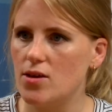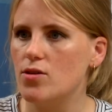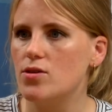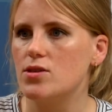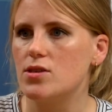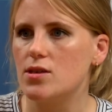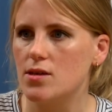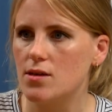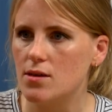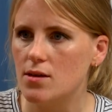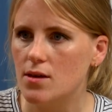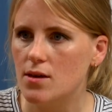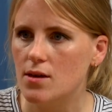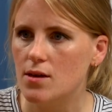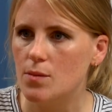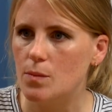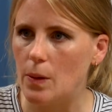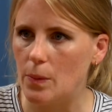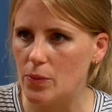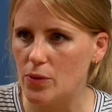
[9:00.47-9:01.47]
you to
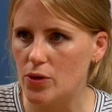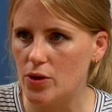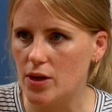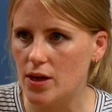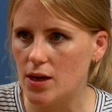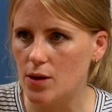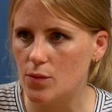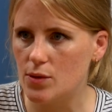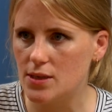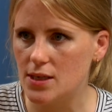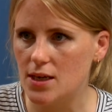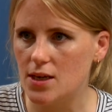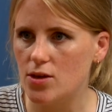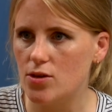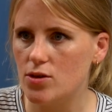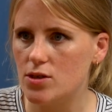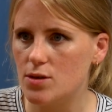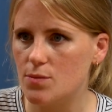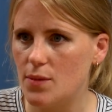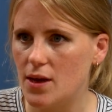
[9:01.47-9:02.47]
Papua New Guinea, we're sending
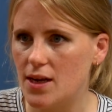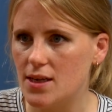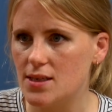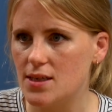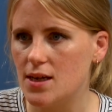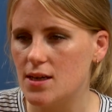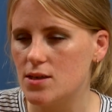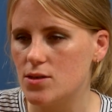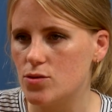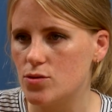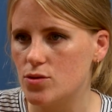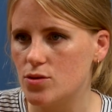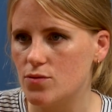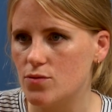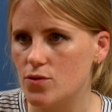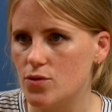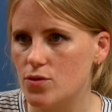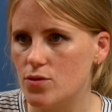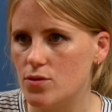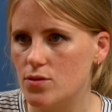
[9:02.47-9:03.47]
you to Manus Island or
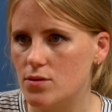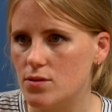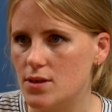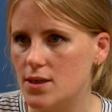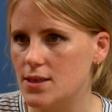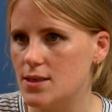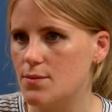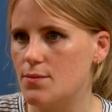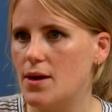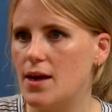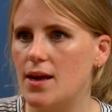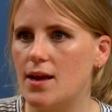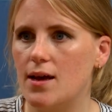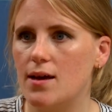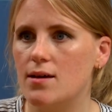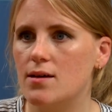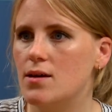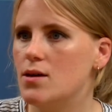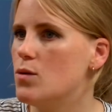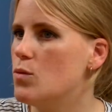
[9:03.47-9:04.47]
Nauru. Doesn't
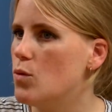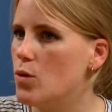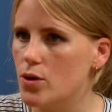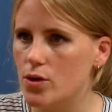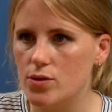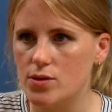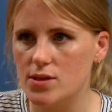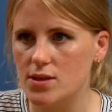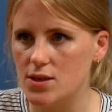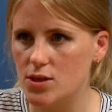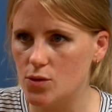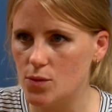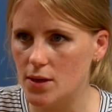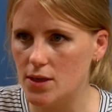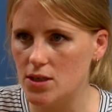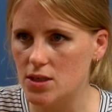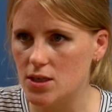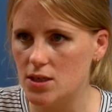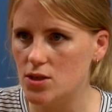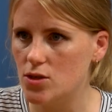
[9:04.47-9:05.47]
matter what your
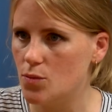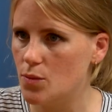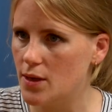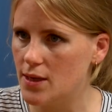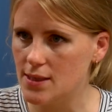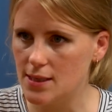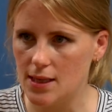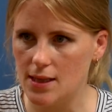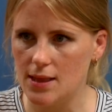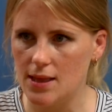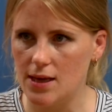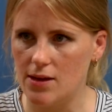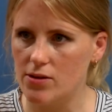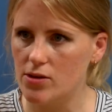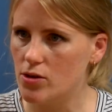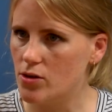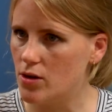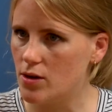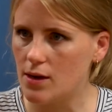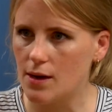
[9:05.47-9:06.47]
situation is, you're being sent there
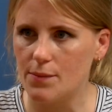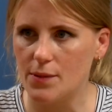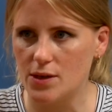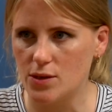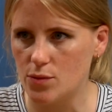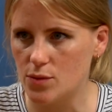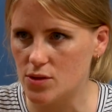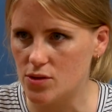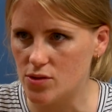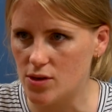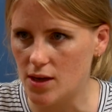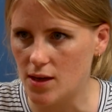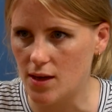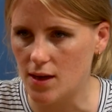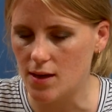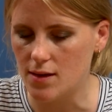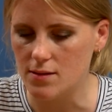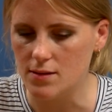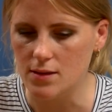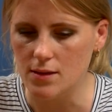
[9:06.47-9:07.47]
and you're not coming to
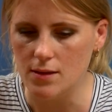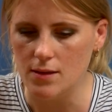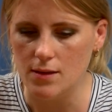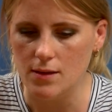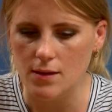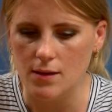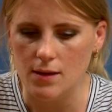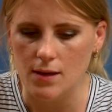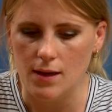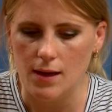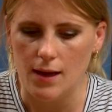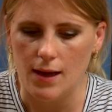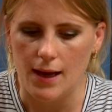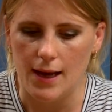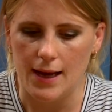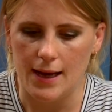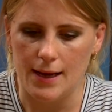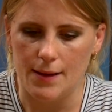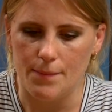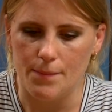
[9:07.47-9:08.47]
Australia.
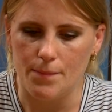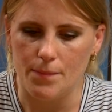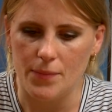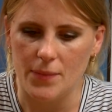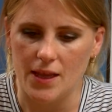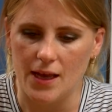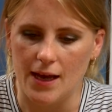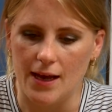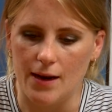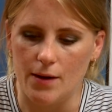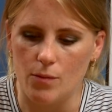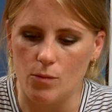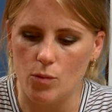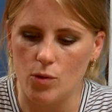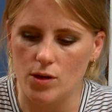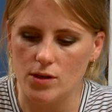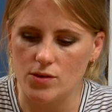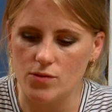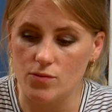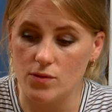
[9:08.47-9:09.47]
And
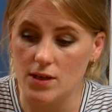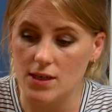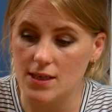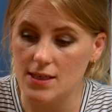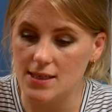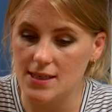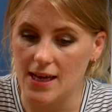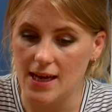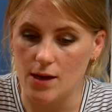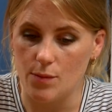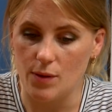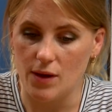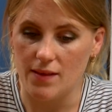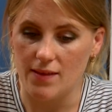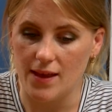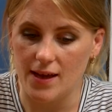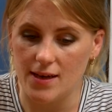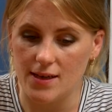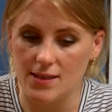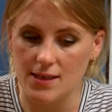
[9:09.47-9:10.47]
what's really sad
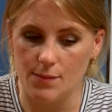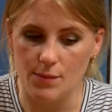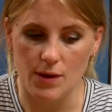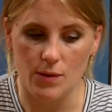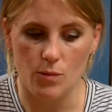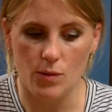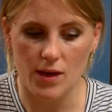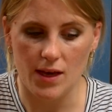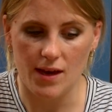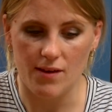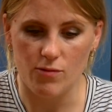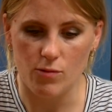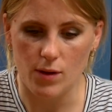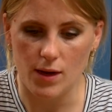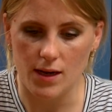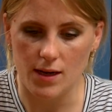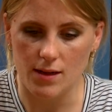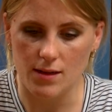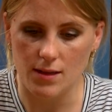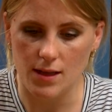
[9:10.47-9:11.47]
about that is, we have
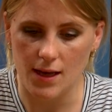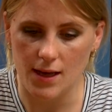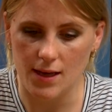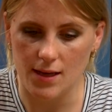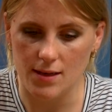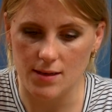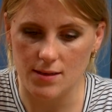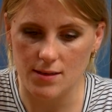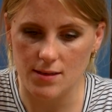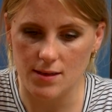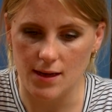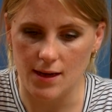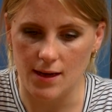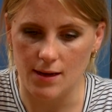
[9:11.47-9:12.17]
one client,